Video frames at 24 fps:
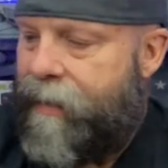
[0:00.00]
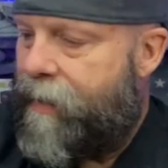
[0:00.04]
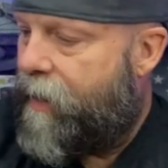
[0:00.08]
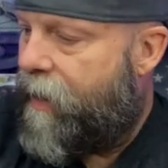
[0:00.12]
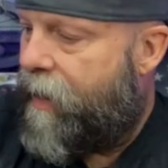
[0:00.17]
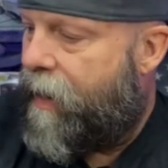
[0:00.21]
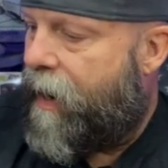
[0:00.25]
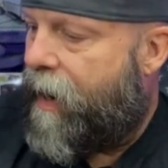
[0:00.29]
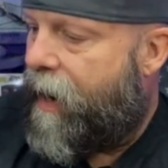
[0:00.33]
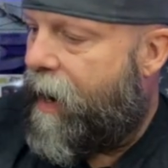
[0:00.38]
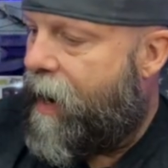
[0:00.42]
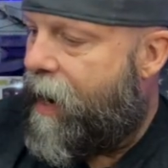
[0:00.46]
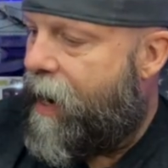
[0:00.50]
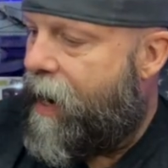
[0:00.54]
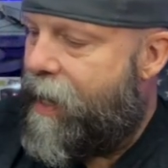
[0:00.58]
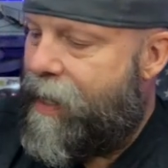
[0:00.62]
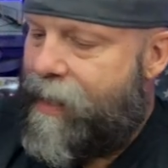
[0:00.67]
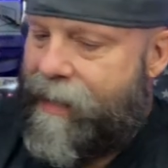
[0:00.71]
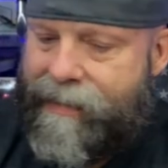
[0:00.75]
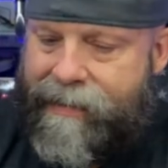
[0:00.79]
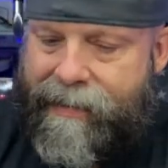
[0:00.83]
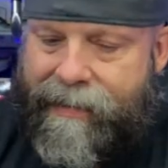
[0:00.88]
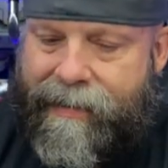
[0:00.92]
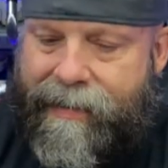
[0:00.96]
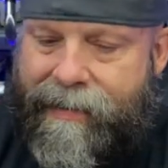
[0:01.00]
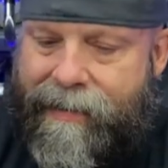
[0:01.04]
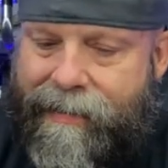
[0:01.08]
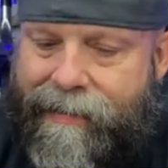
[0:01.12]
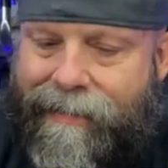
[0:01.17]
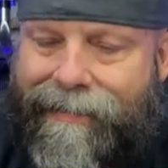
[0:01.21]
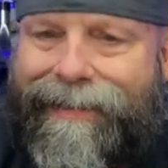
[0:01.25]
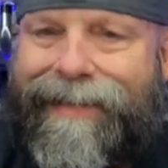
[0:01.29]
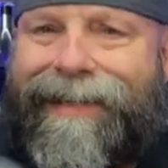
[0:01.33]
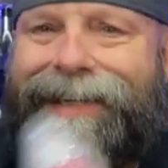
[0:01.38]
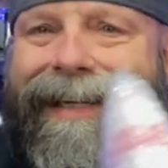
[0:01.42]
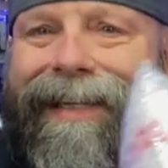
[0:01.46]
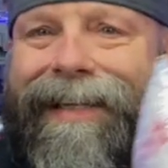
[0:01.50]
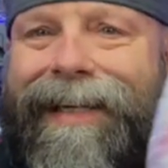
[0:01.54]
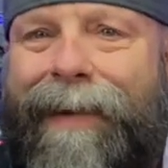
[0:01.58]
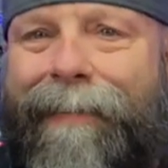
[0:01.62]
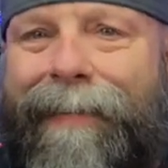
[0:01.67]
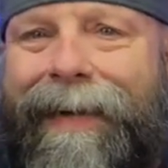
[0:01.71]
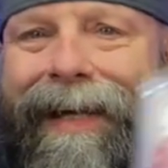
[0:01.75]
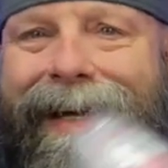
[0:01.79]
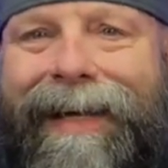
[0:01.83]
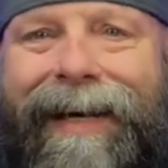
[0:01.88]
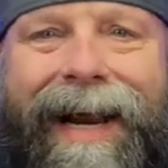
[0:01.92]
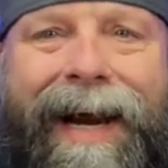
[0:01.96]
All right. Look at, I
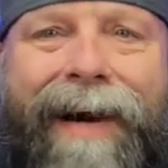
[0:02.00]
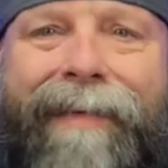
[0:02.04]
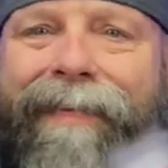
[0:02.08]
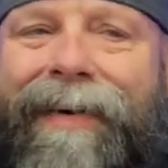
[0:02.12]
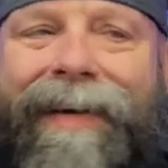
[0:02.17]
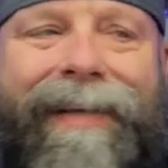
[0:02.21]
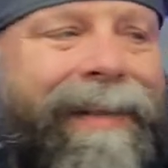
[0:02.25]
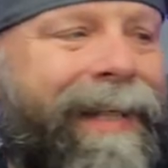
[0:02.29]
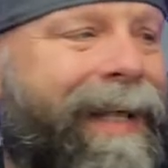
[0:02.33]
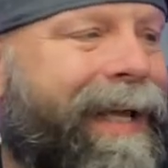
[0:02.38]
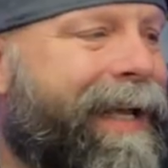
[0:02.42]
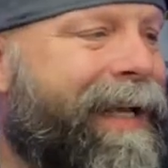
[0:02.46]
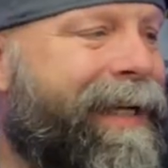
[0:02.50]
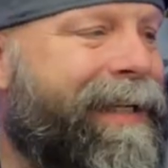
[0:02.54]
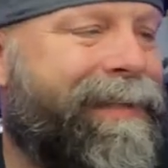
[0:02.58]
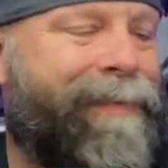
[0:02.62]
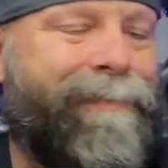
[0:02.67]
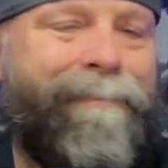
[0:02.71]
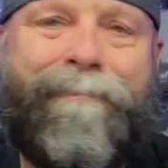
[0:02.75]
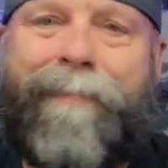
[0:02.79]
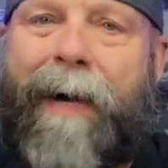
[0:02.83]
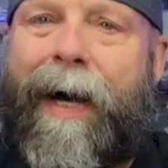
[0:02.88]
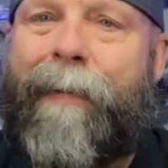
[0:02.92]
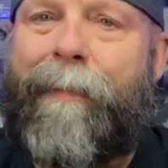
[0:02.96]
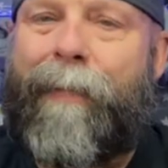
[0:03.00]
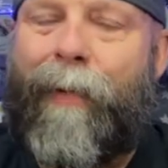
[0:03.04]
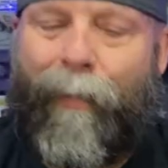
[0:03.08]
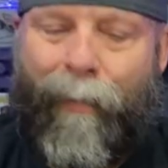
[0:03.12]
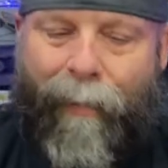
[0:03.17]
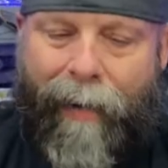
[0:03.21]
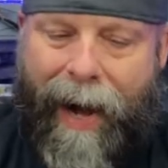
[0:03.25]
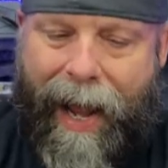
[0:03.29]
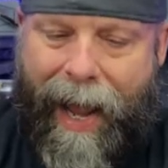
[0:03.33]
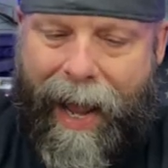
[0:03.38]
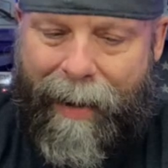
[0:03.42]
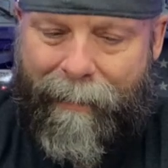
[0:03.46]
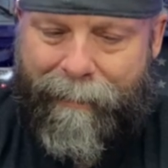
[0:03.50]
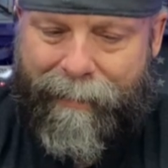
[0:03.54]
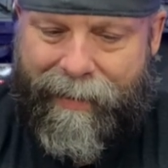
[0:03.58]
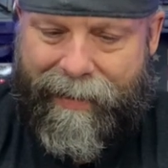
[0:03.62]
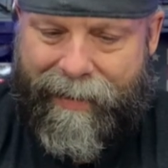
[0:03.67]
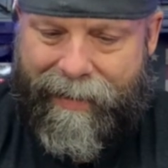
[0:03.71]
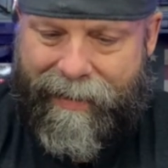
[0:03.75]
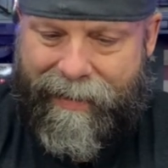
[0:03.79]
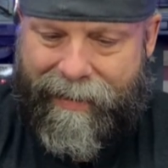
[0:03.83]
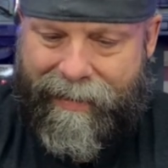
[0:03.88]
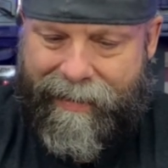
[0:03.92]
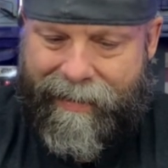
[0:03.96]
mean, everything is bubble wrapped.
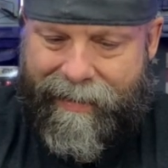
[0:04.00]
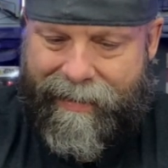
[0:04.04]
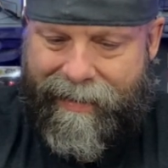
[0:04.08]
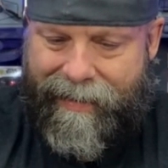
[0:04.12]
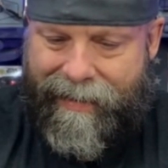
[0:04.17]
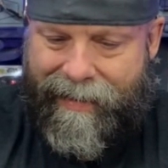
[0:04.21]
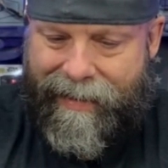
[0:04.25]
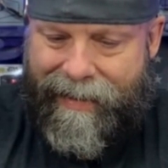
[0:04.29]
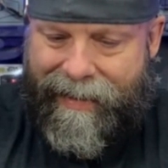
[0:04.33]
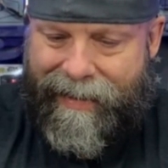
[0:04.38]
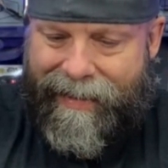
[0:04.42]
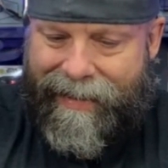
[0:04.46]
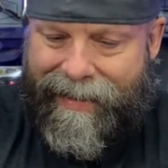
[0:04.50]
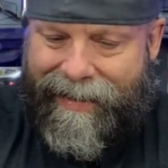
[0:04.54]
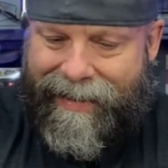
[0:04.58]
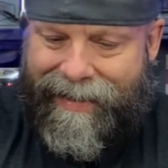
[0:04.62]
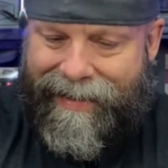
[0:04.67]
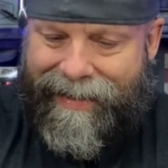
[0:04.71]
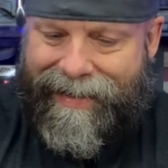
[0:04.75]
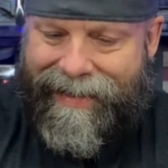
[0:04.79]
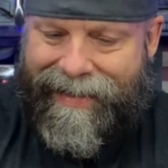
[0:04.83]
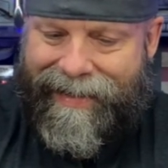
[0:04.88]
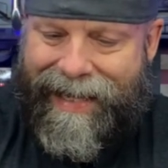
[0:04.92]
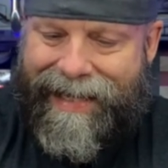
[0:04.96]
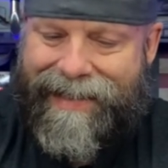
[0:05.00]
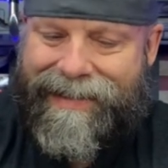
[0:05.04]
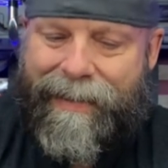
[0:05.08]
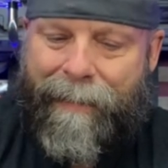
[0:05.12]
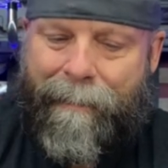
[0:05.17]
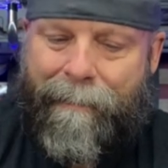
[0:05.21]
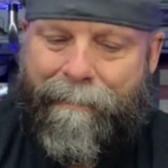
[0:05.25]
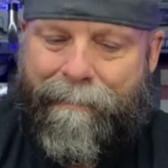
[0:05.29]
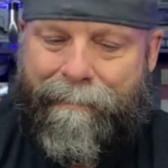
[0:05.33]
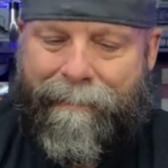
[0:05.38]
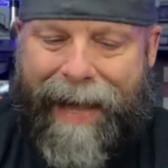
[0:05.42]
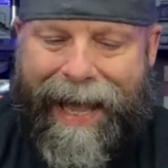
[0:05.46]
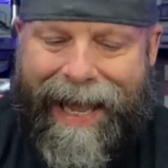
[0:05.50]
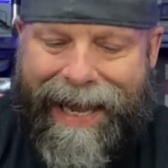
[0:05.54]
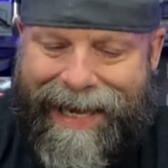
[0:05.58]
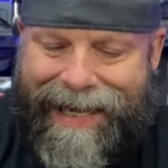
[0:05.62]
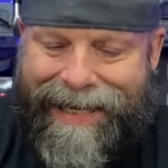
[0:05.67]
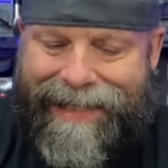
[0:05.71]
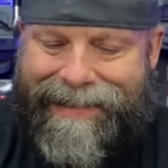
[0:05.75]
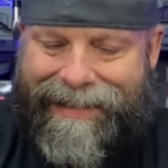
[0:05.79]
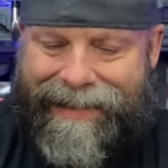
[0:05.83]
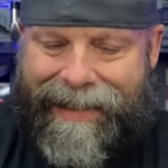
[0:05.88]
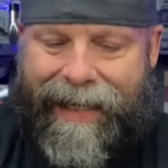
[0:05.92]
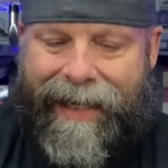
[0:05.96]
That's
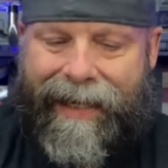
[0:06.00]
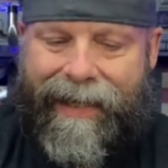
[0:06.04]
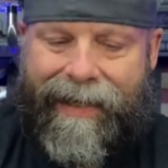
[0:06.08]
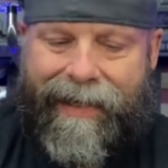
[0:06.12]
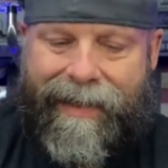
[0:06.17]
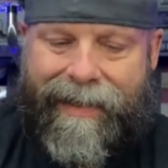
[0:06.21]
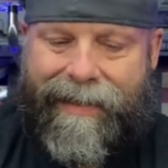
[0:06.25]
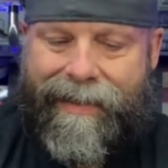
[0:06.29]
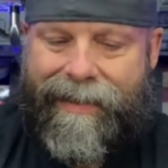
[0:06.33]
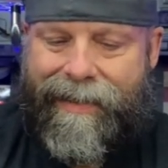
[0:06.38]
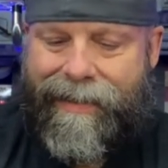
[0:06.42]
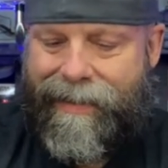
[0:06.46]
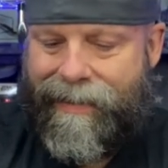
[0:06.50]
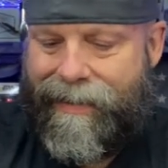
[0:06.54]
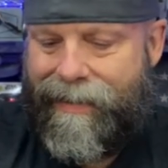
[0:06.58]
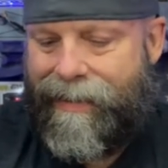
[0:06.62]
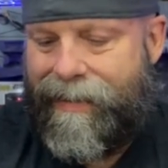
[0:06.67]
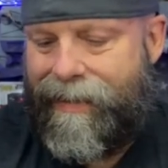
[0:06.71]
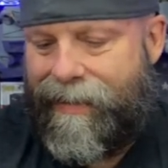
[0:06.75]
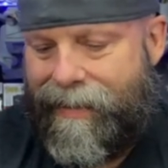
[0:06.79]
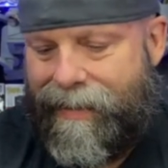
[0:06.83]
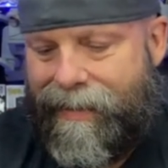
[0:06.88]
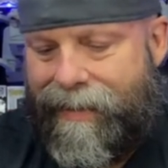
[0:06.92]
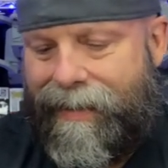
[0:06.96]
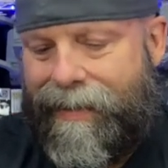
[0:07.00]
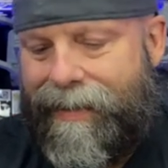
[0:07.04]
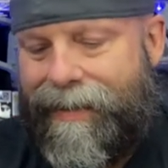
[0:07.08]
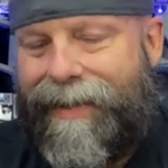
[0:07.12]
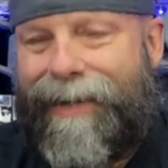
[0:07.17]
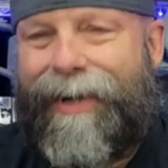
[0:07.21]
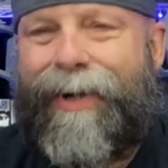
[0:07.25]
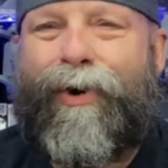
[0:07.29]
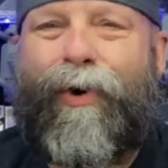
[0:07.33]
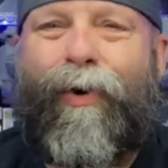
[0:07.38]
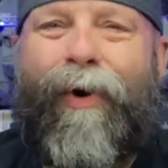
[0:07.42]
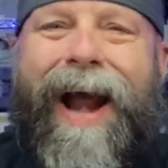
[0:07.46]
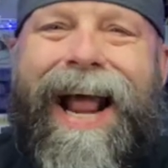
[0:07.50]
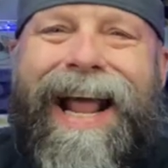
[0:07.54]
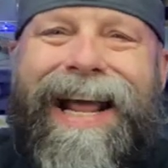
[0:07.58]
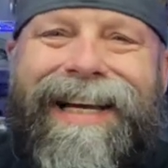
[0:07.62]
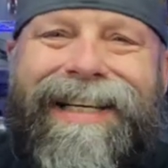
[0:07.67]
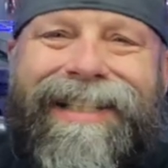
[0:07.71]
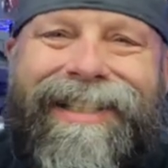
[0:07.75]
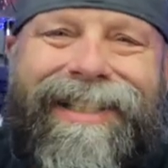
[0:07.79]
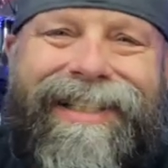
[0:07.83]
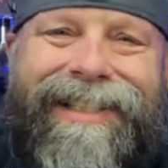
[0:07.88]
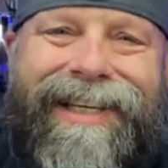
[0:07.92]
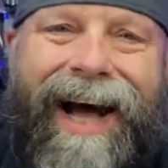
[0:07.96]
amazing.
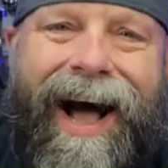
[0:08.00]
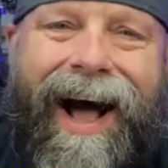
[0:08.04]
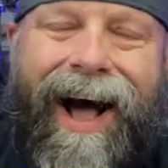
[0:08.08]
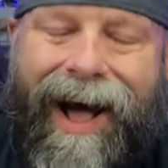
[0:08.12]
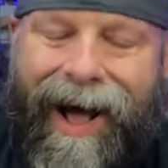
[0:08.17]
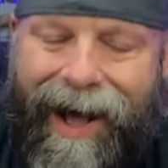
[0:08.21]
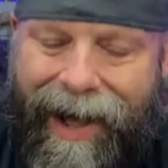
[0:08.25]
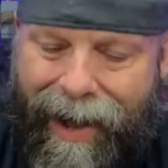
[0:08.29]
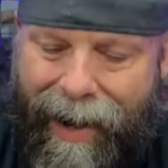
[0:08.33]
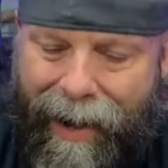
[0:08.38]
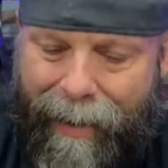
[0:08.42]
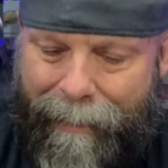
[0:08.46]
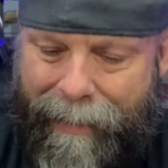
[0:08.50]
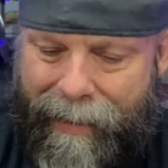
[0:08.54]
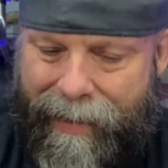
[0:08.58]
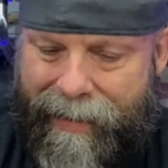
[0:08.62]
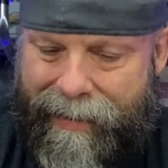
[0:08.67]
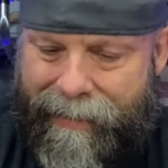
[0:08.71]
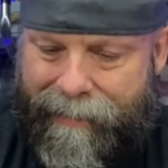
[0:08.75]
Great job.